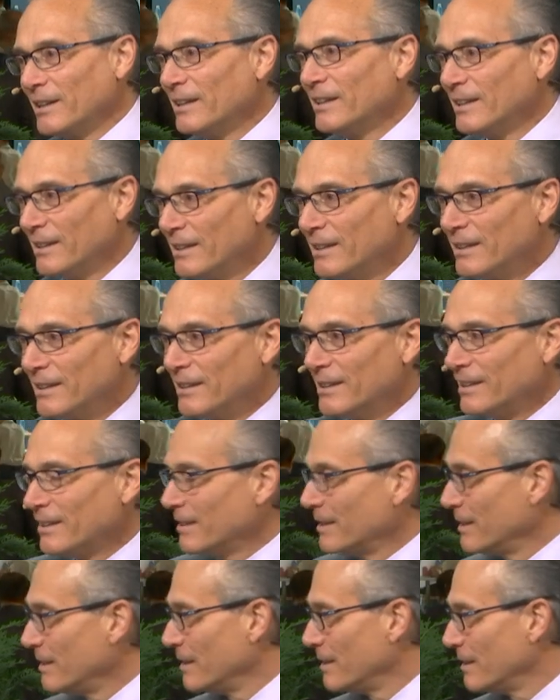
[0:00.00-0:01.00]

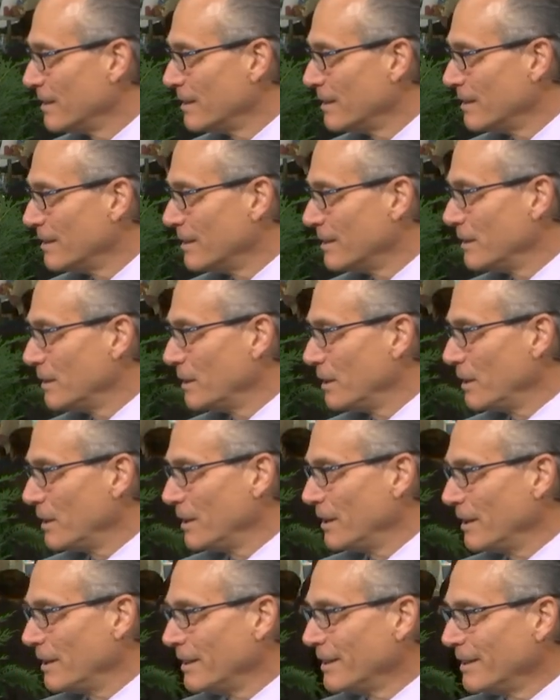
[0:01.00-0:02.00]

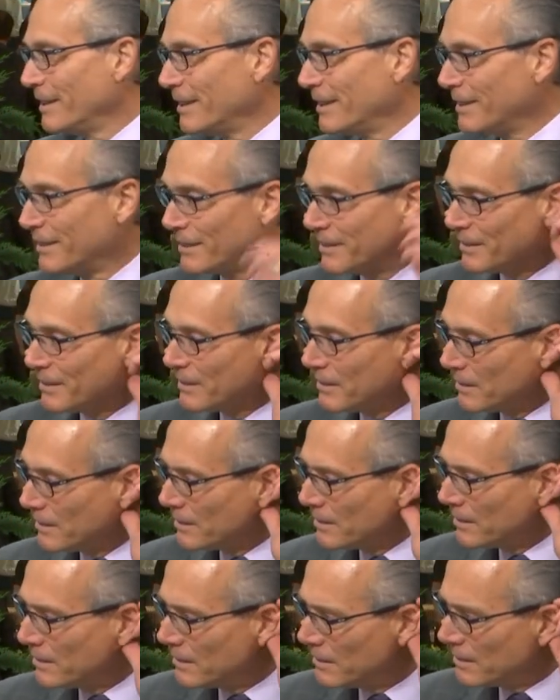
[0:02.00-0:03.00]

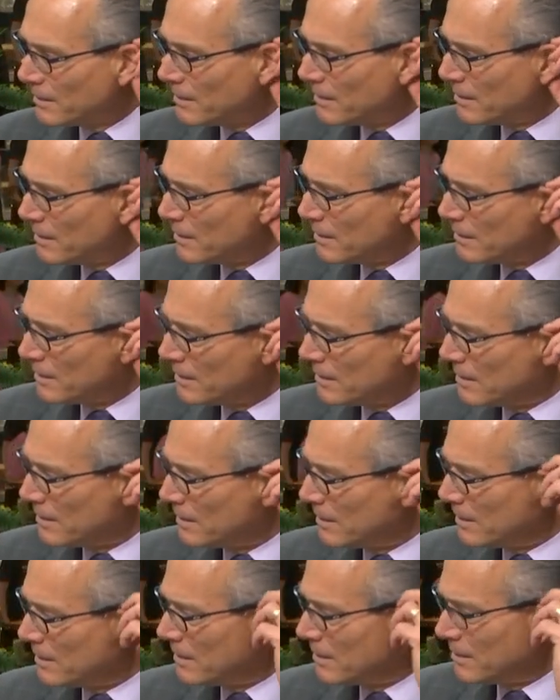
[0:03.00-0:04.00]

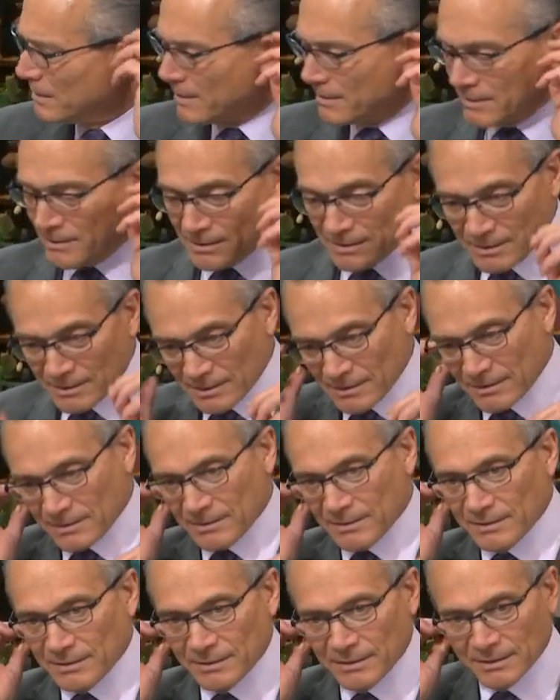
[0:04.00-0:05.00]

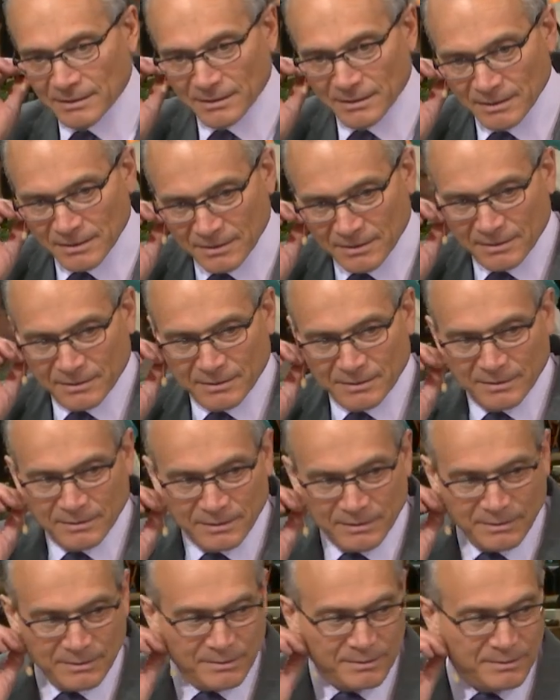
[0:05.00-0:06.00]

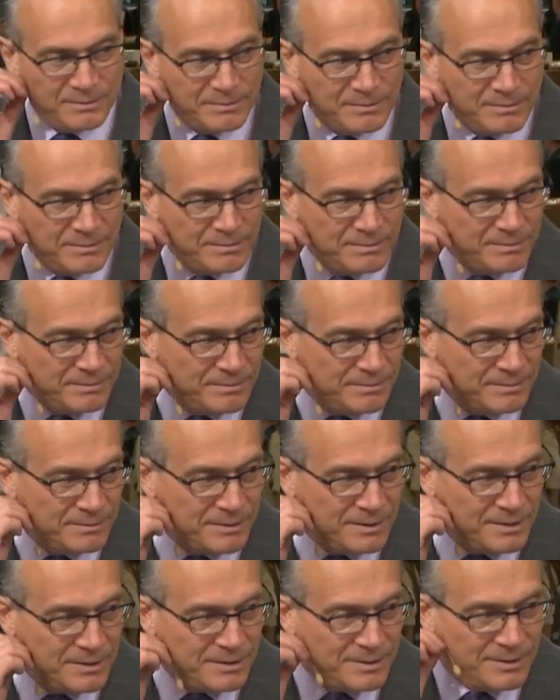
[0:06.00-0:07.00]

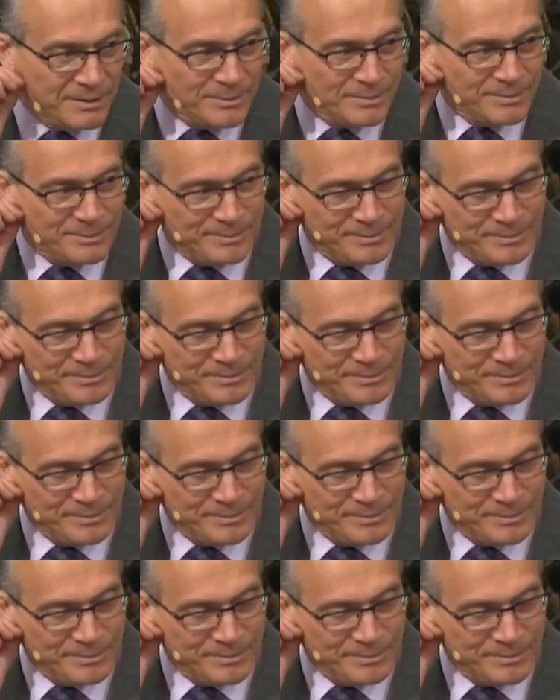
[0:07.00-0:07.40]
No words are spoken by the person on screen.